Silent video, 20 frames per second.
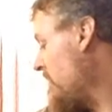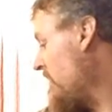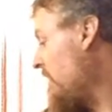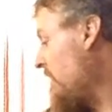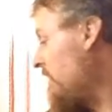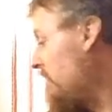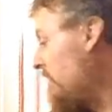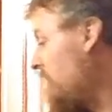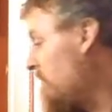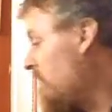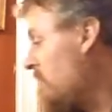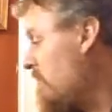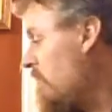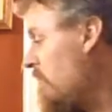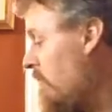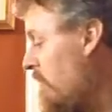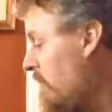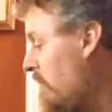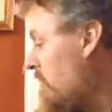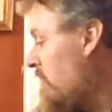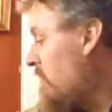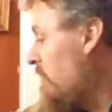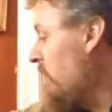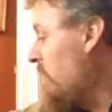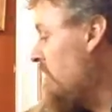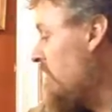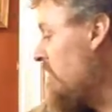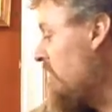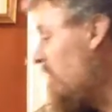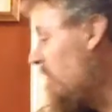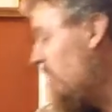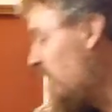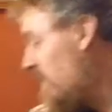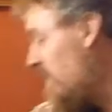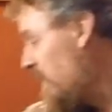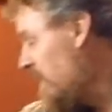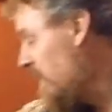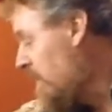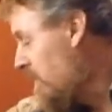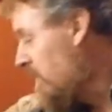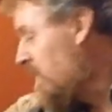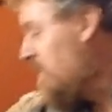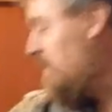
I got the Sawyer Squeeze somewhere. Here